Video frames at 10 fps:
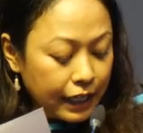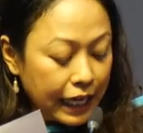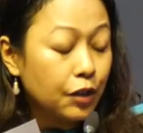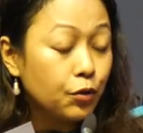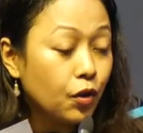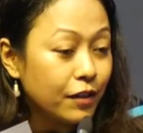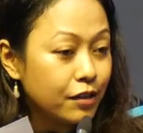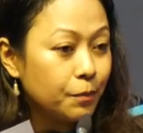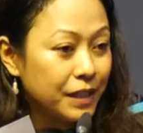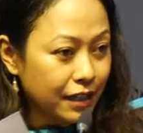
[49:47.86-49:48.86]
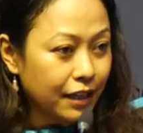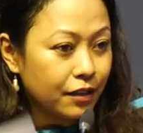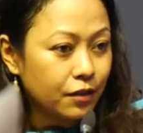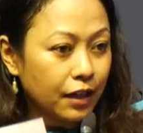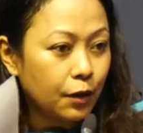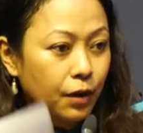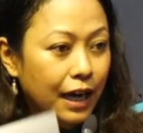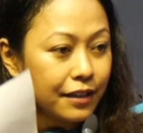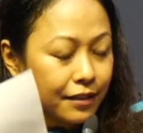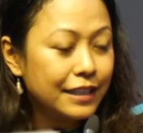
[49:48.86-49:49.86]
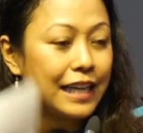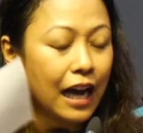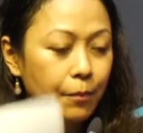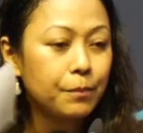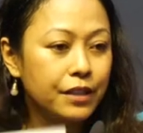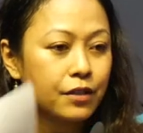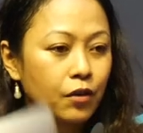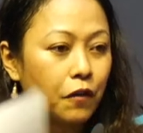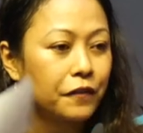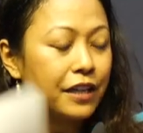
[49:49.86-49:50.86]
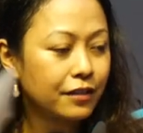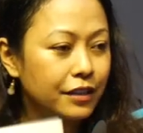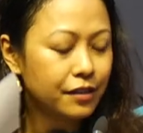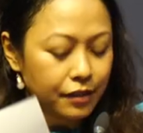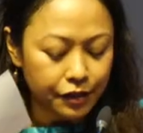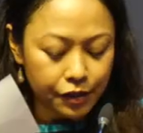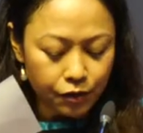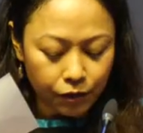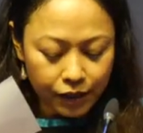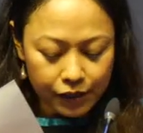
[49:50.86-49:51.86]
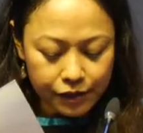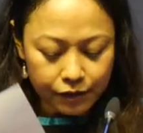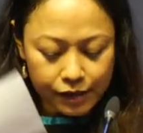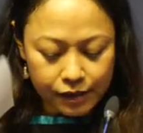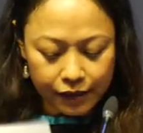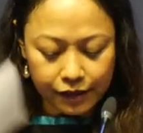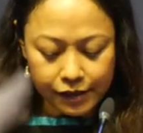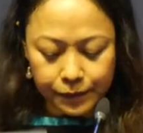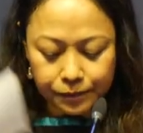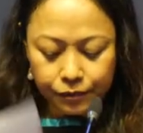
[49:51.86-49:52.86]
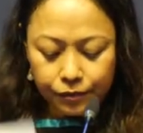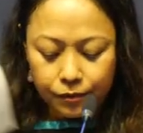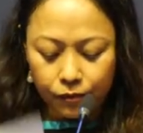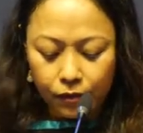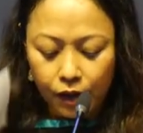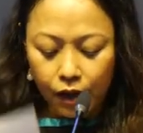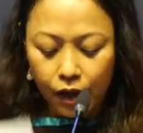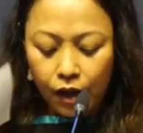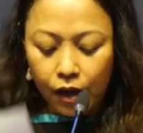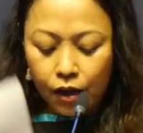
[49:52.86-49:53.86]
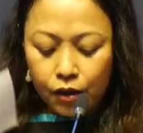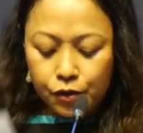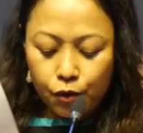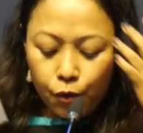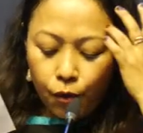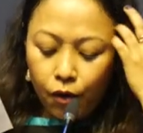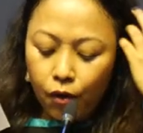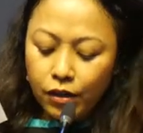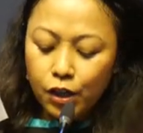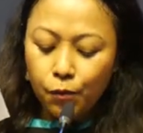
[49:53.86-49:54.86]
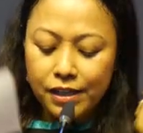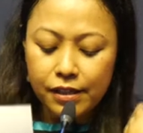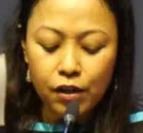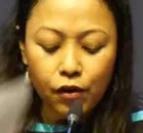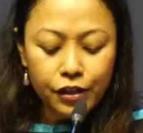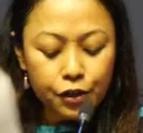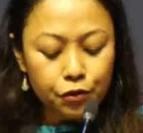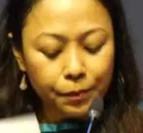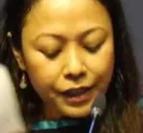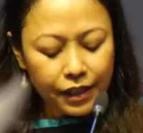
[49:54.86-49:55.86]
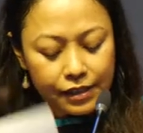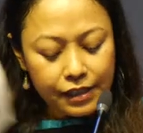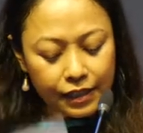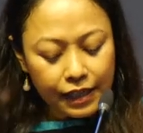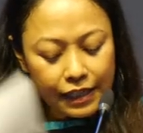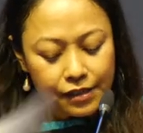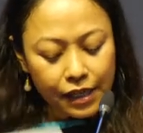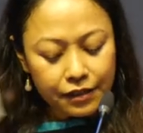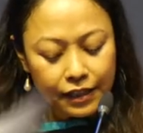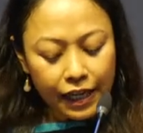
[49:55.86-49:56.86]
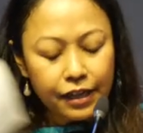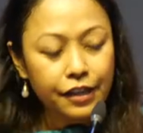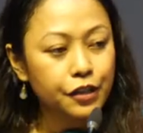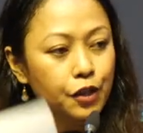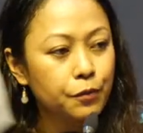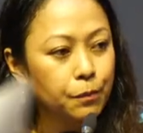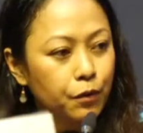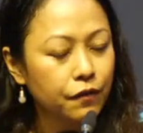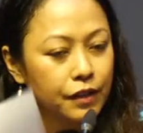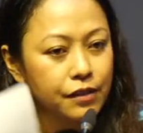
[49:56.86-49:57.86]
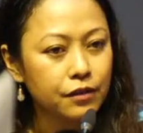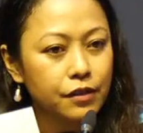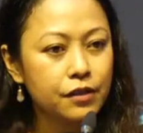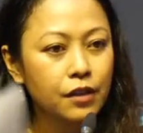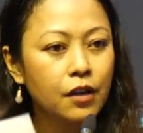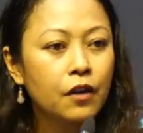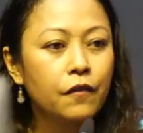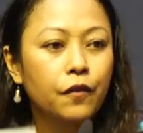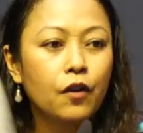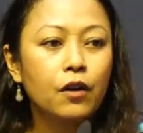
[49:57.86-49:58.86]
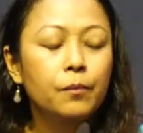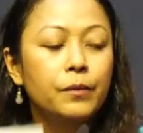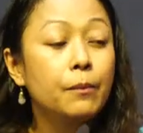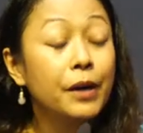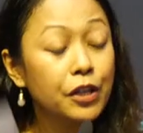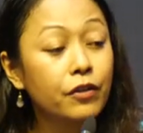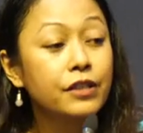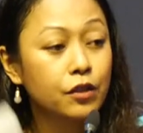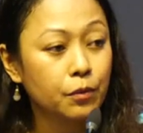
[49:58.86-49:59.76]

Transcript: could also be done under the ambit of English studies or cultural studies. So only once I got into PhD and started engaging with professors from the minority